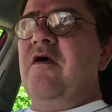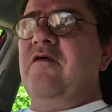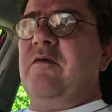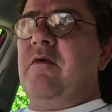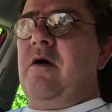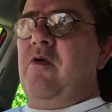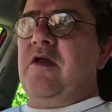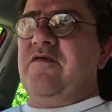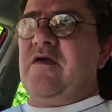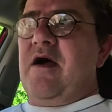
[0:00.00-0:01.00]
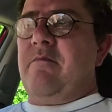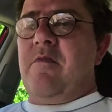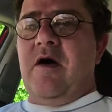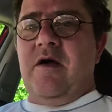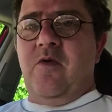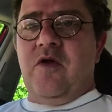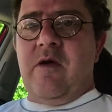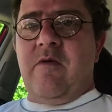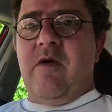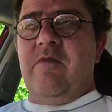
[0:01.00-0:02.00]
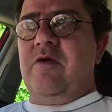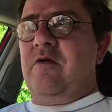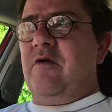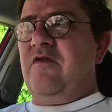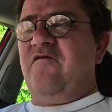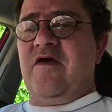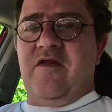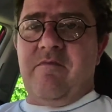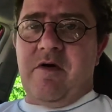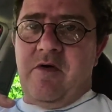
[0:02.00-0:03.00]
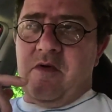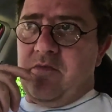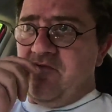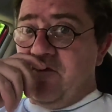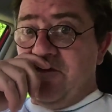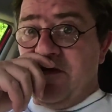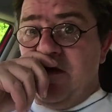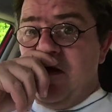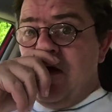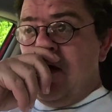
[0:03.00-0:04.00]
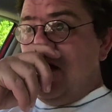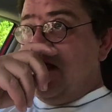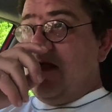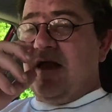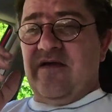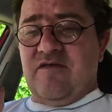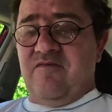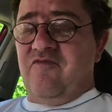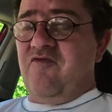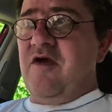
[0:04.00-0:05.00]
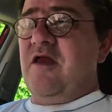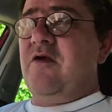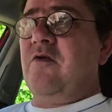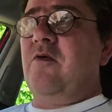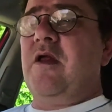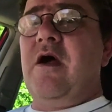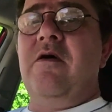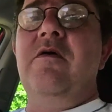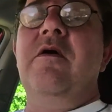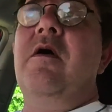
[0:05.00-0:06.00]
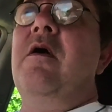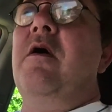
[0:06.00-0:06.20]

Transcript: because I want to set up my audio equipment on the front of that boat when I'm cruising and get some really good audio